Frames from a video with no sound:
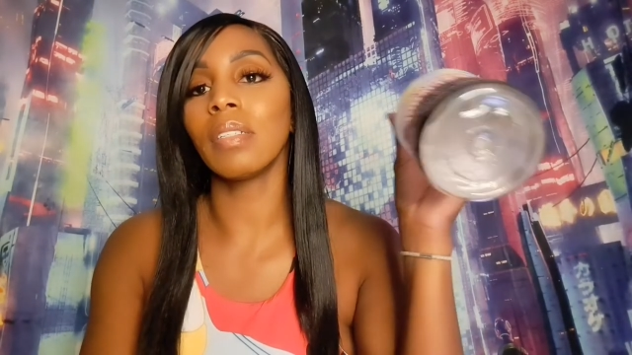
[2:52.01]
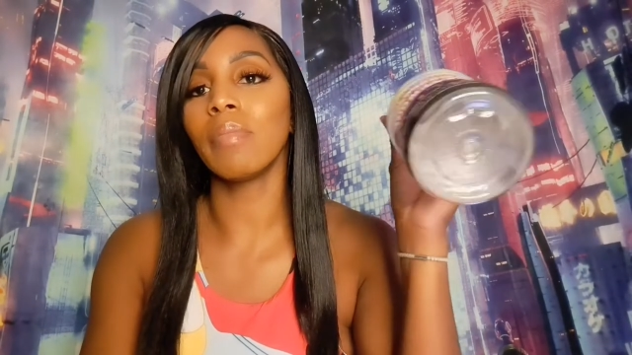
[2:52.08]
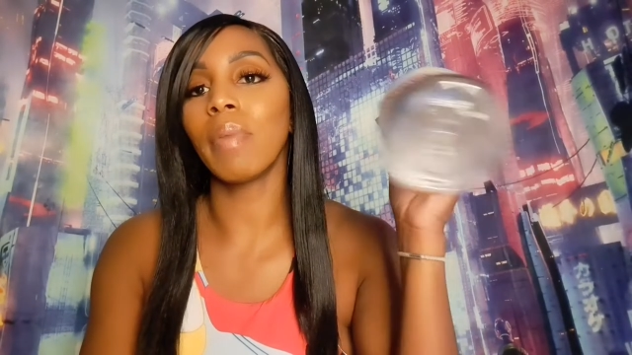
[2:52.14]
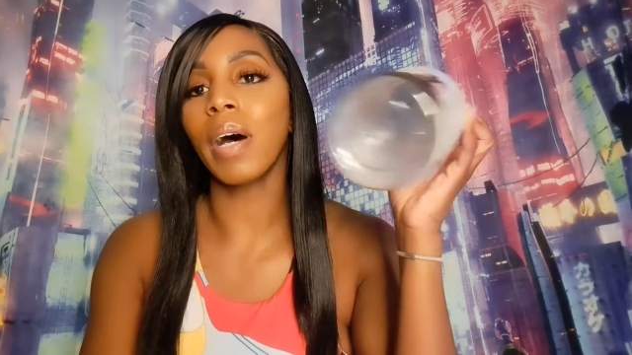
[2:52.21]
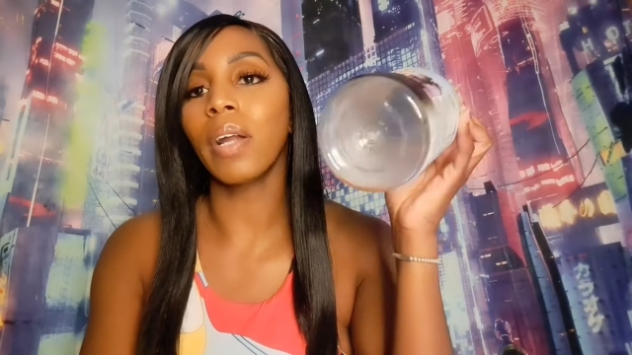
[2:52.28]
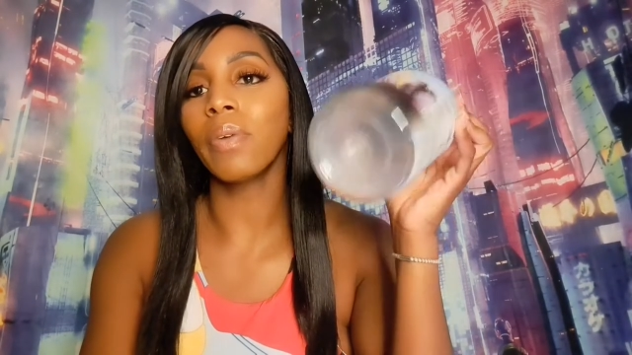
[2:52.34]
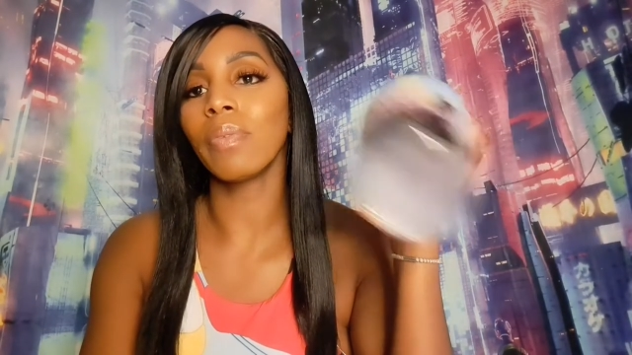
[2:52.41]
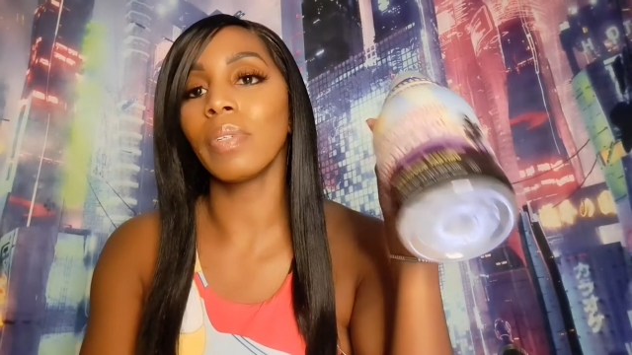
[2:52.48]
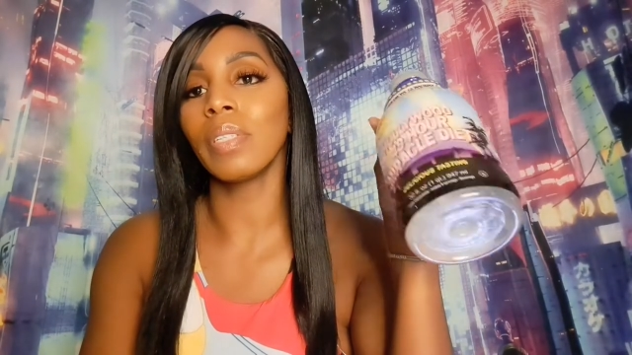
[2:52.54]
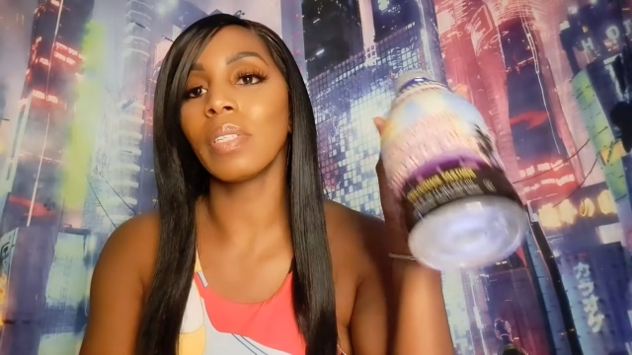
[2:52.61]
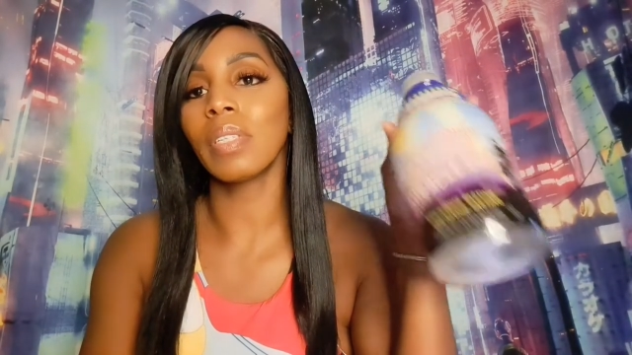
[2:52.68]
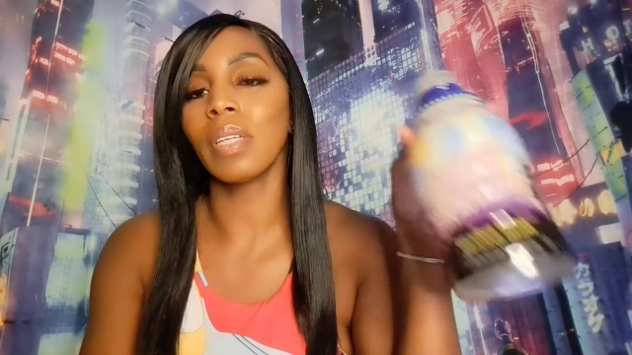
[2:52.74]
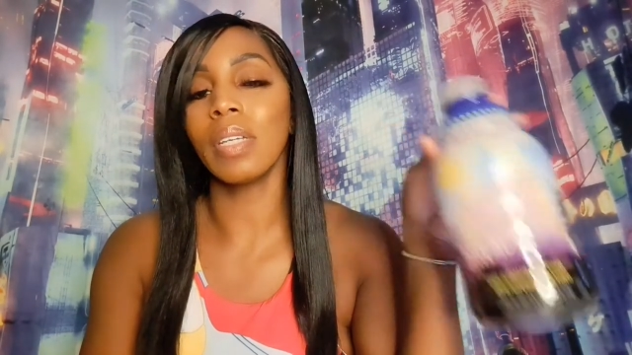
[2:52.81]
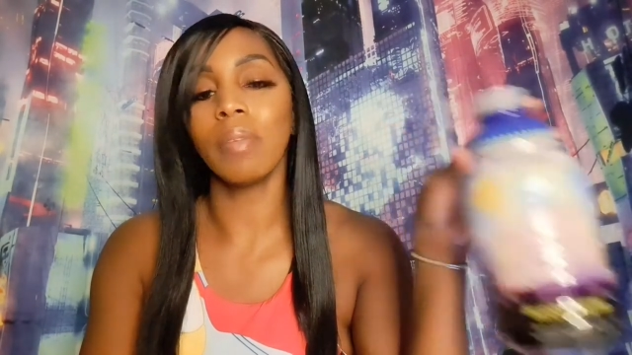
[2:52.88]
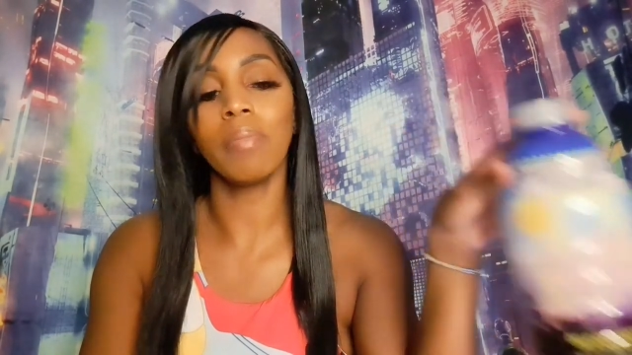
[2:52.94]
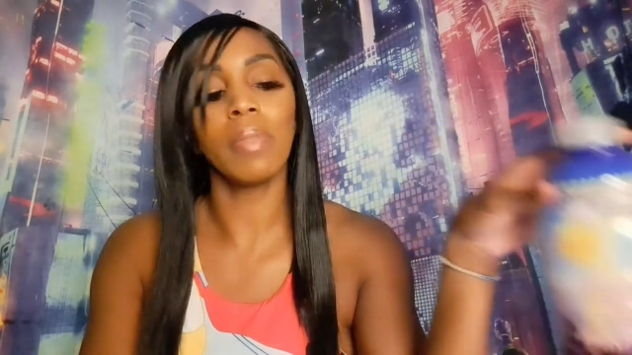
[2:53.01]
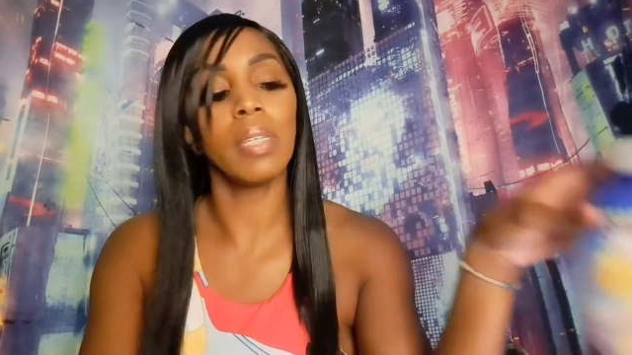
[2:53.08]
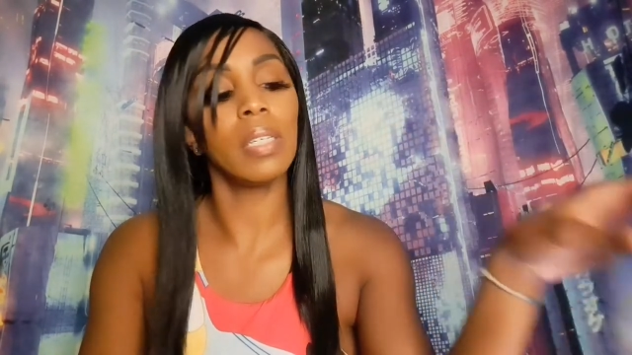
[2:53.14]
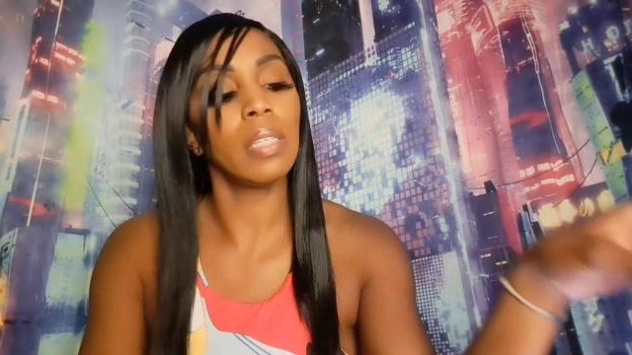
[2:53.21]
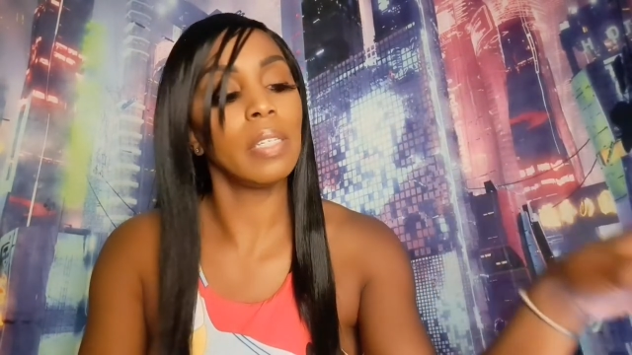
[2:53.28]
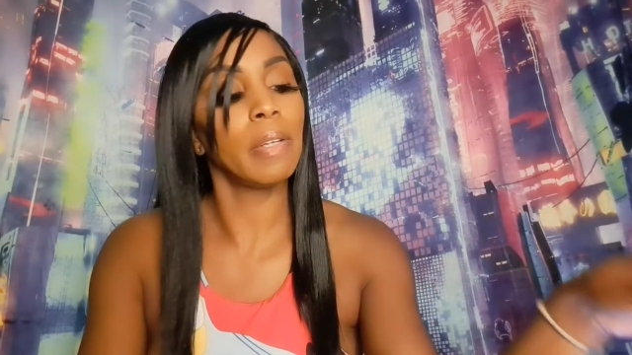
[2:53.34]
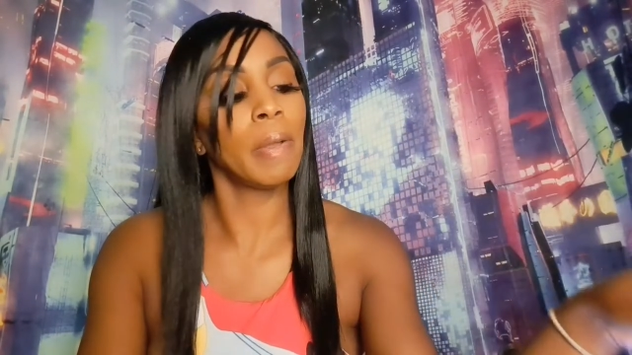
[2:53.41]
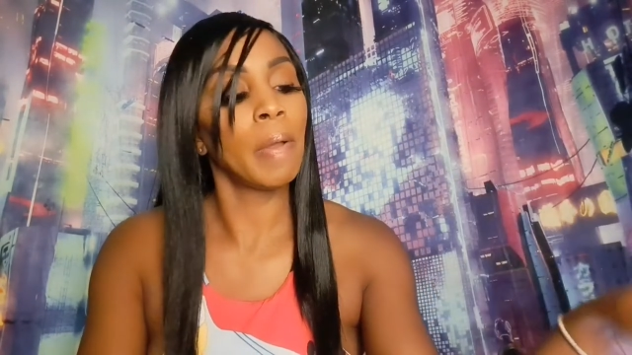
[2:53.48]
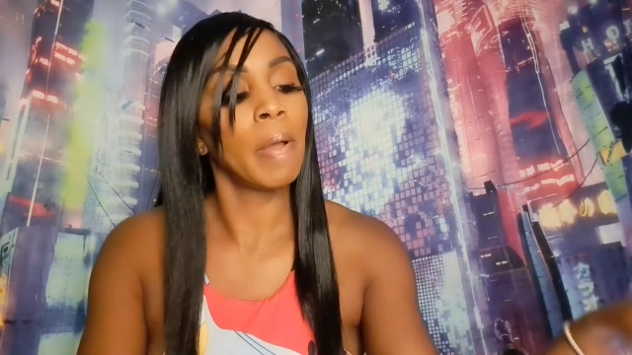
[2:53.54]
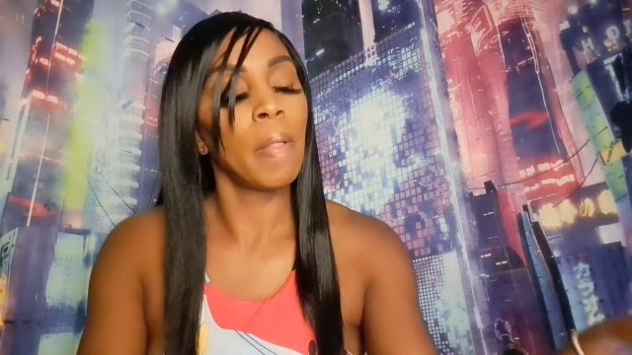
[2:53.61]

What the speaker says: the bottle was empty.